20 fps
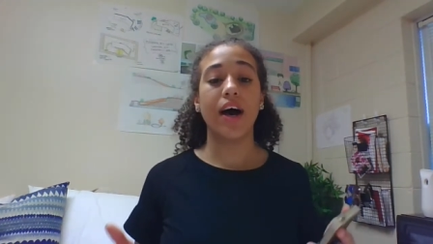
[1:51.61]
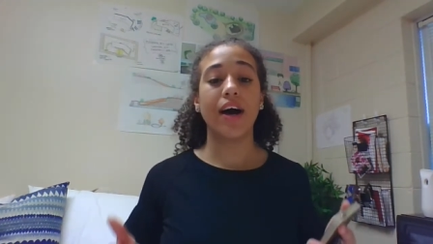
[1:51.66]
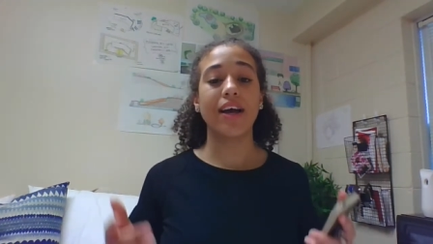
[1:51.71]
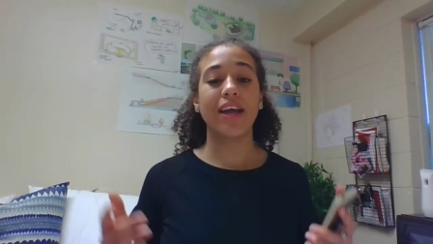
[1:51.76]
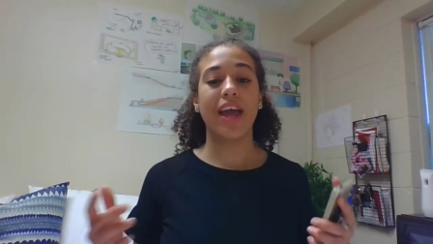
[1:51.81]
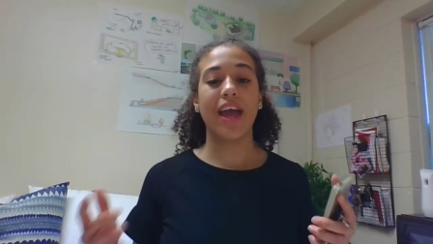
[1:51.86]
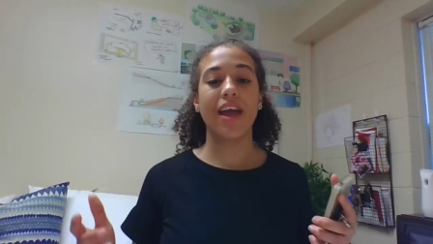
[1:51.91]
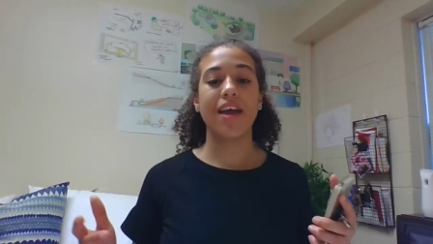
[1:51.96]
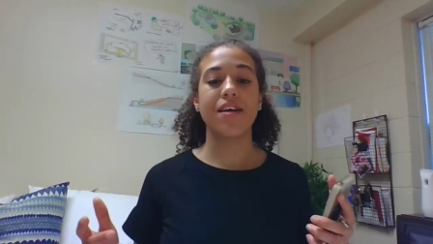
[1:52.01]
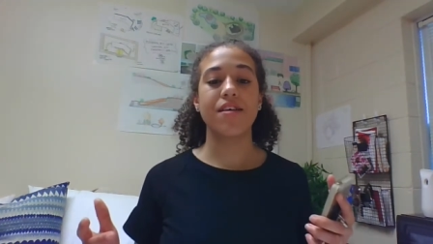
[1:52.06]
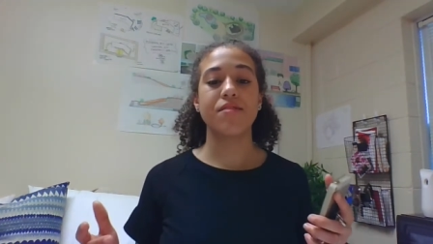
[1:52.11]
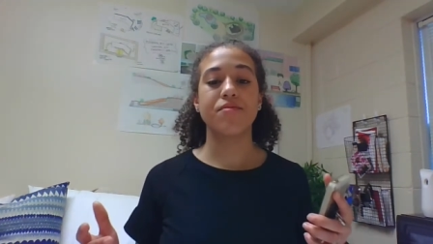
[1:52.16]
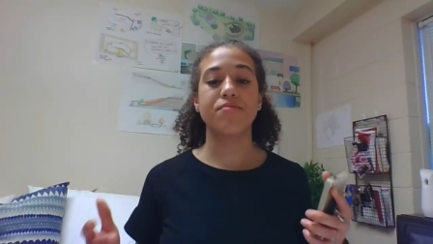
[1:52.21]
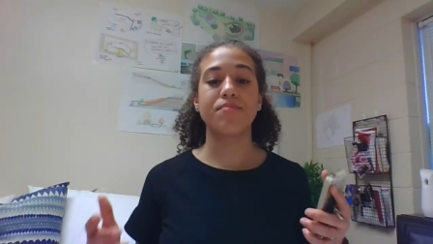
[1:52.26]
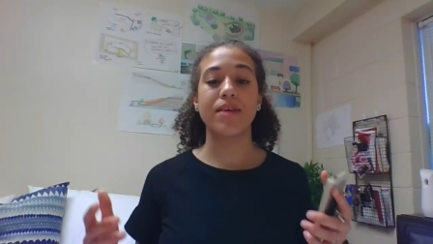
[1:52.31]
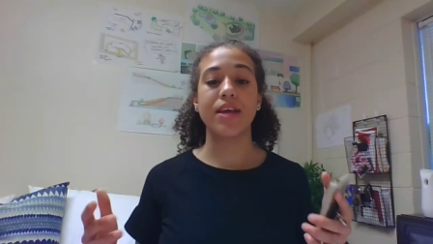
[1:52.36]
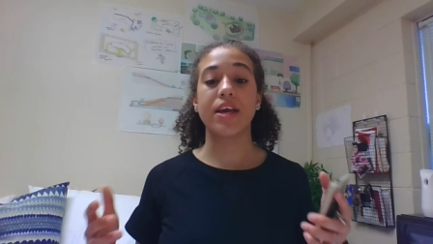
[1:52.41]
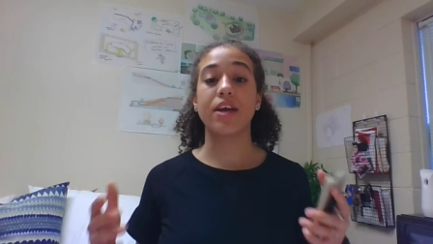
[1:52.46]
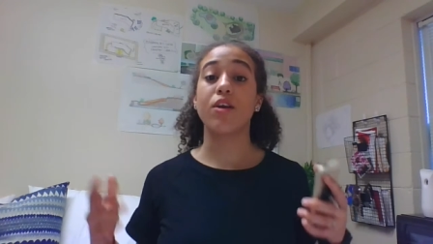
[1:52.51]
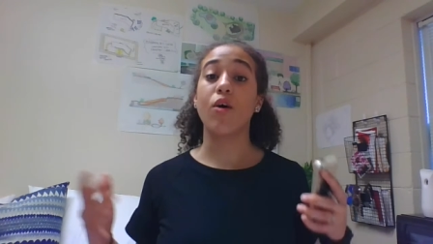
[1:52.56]
gave
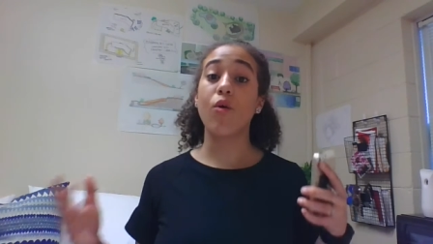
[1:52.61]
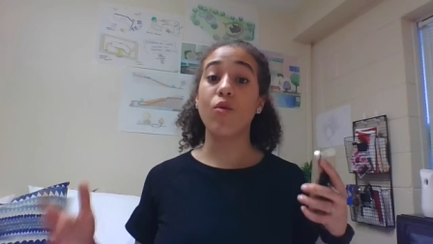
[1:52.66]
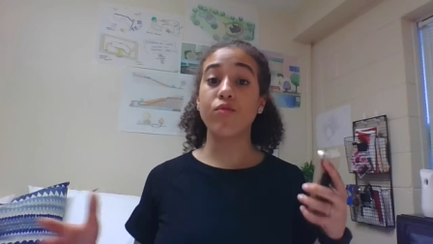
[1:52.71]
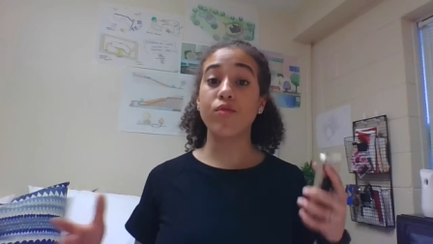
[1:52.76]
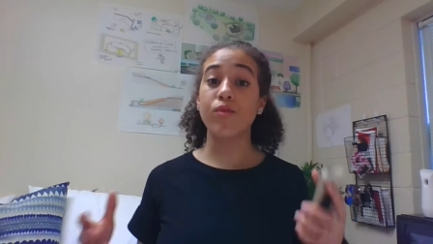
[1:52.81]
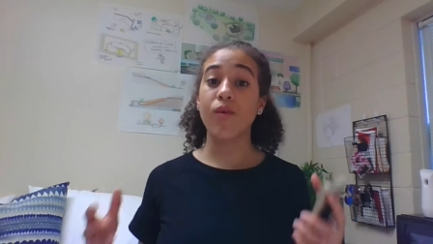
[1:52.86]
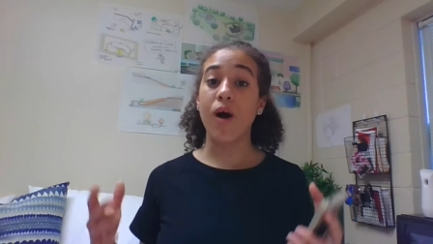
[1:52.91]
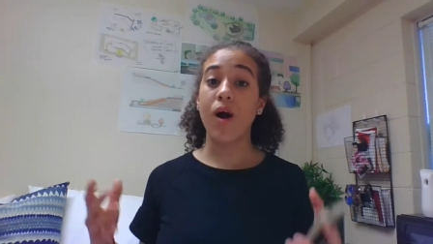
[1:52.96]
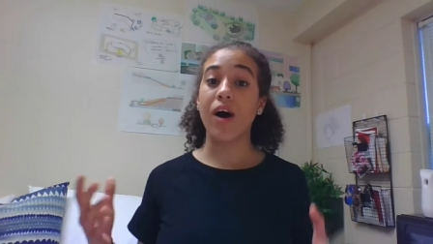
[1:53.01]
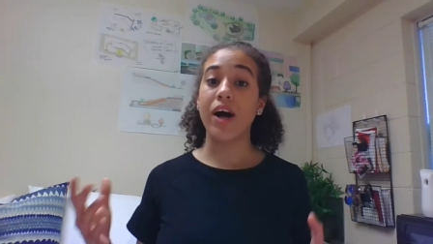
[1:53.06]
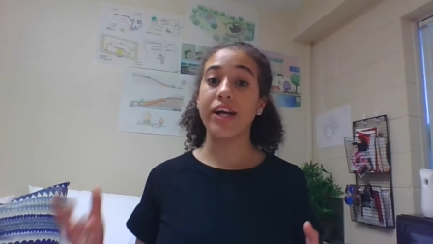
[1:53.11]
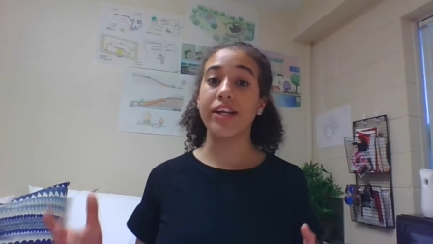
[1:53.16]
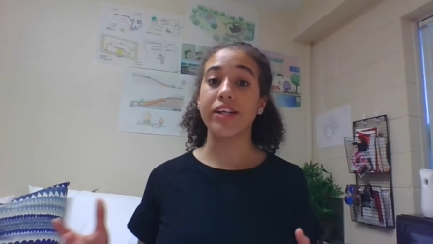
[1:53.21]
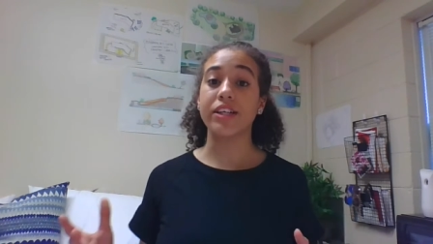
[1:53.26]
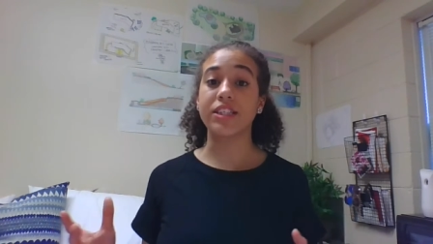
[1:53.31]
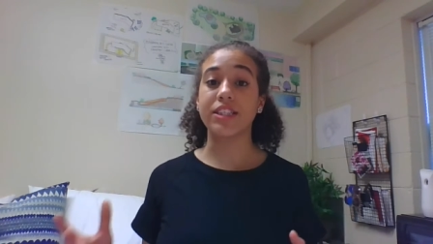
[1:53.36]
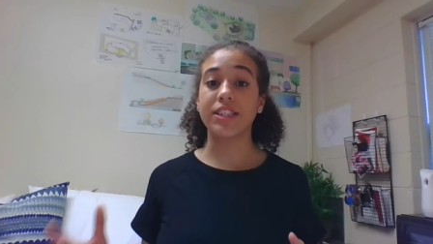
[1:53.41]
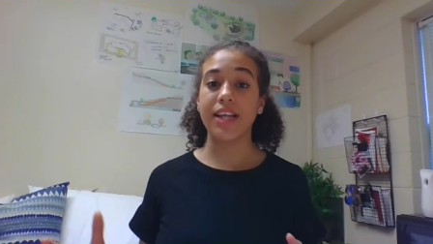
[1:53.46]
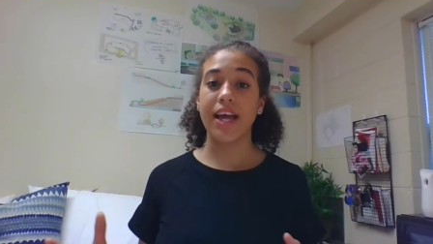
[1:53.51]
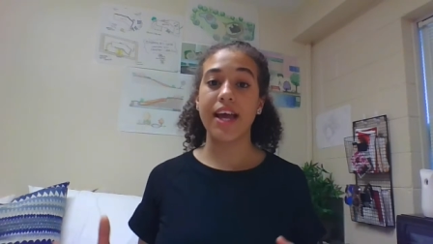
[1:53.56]
me an overall
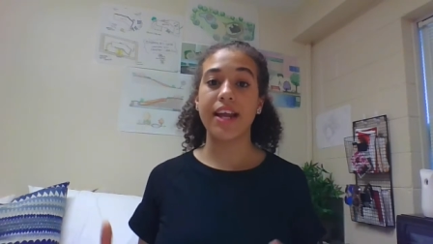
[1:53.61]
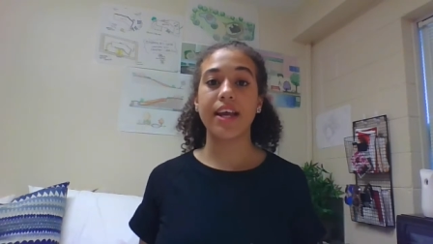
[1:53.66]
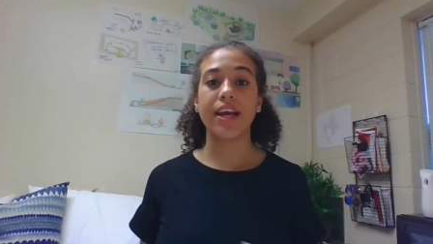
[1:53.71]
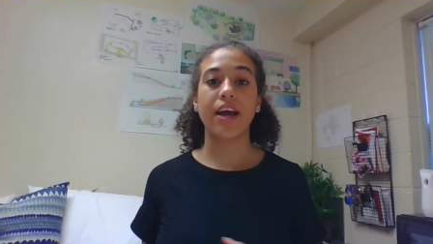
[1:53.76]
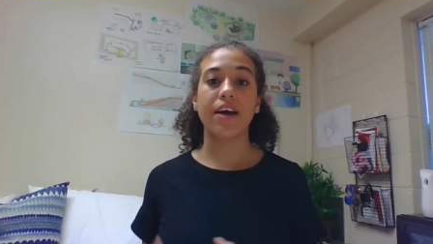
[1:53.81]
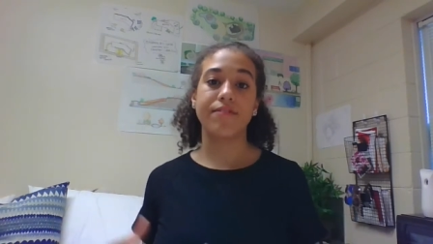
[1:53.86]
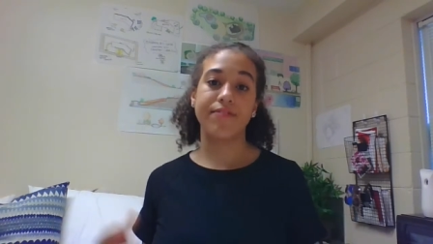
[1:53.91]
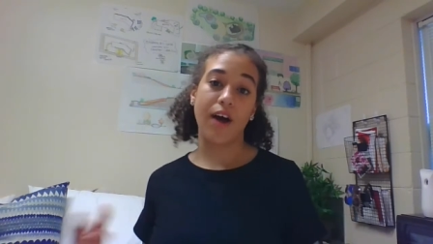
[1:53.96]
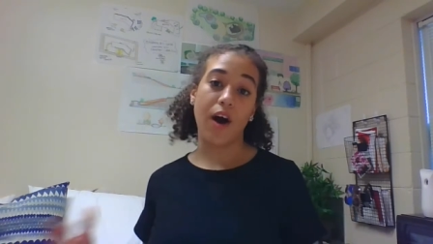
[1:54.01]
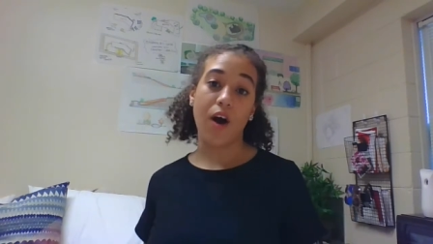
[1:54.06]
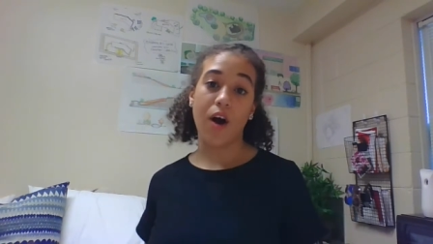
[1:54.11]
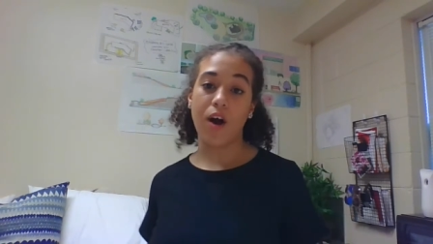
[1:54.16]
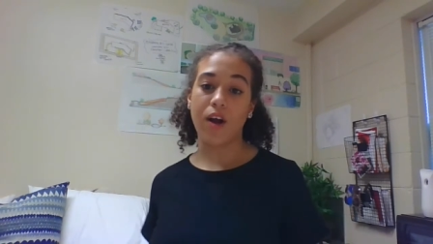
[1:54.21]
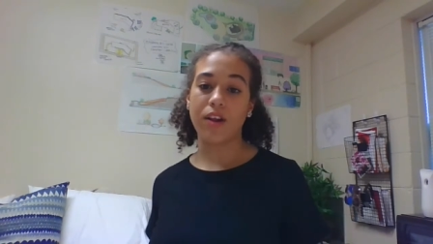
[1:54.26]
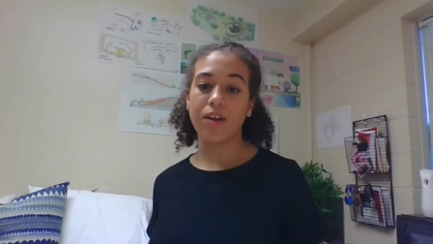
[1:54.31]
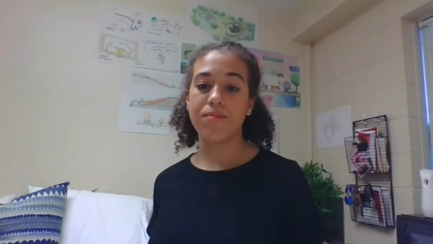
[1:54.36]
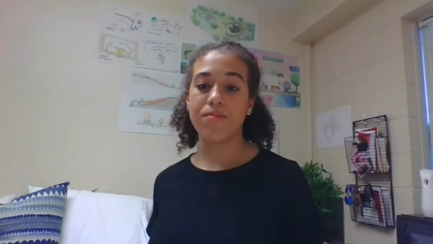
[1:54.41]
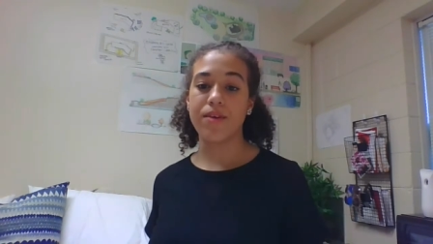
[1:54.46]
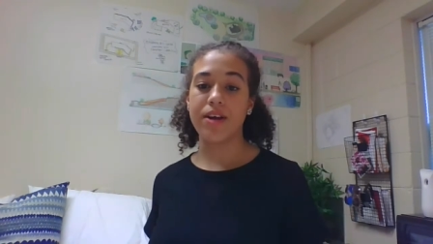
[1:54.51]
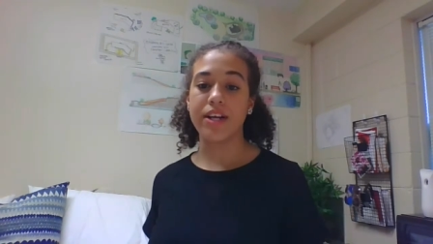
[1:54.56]
understanding of the
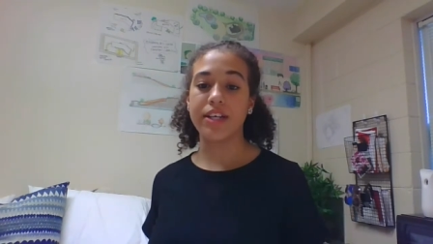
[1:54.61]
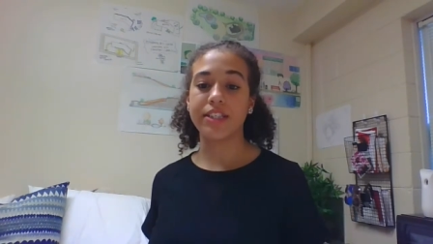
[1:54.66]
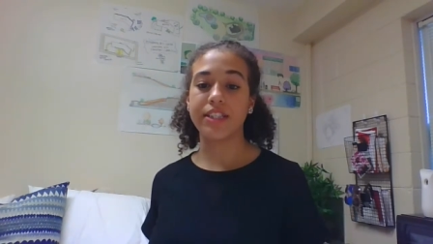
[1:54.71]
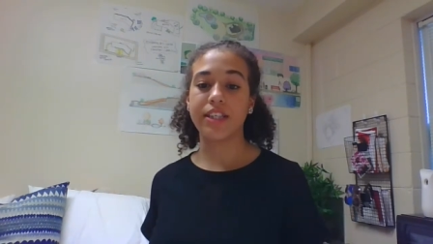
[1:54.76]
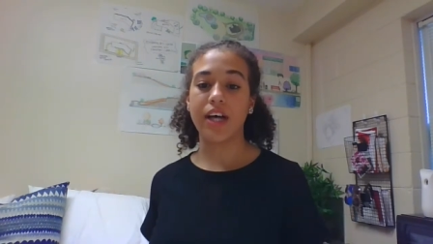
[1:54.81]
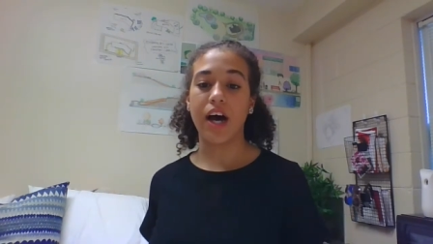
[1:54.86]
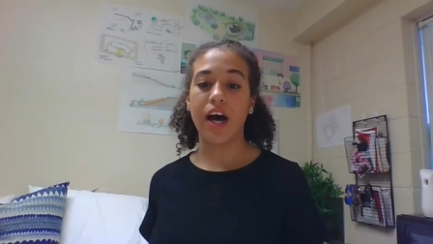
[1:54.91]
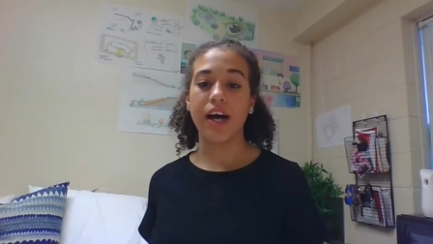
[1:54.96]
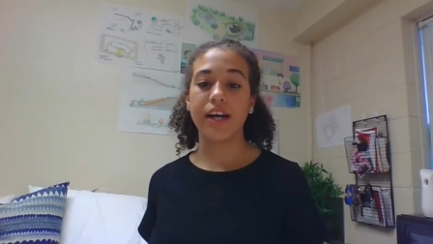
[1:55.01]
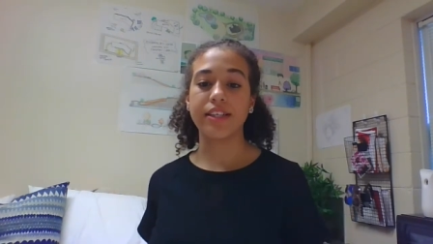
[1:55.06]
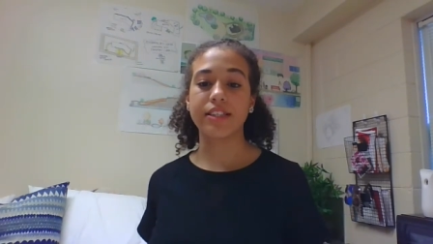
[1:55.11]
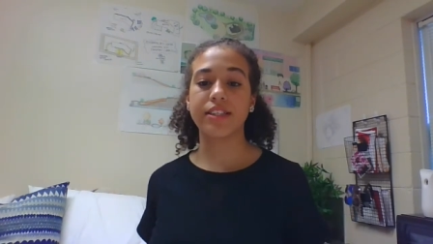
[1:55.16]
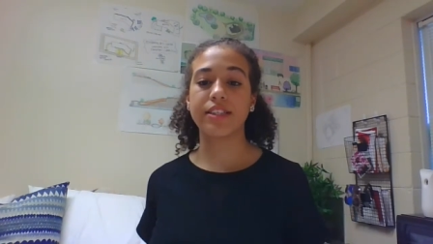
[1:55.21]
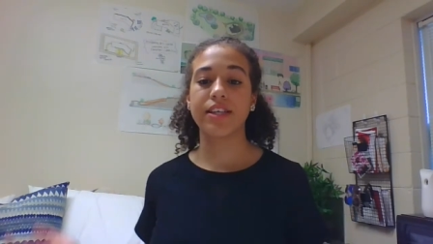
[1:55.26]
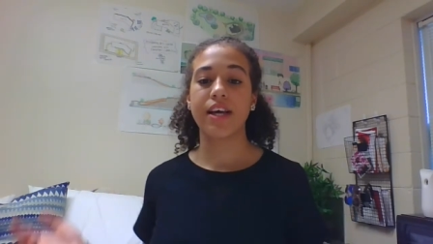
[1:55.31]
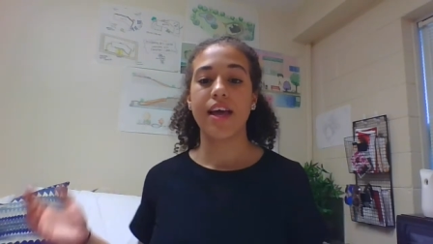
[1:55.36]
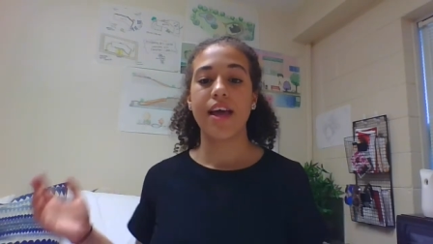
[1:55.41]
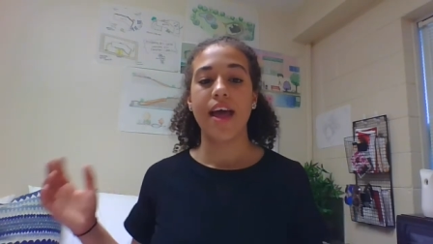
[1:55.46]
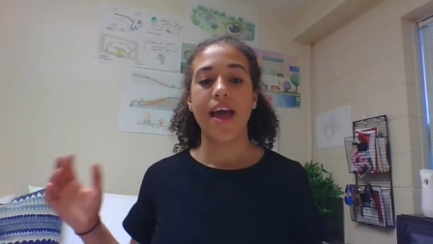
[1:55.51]
Harlem Renaissance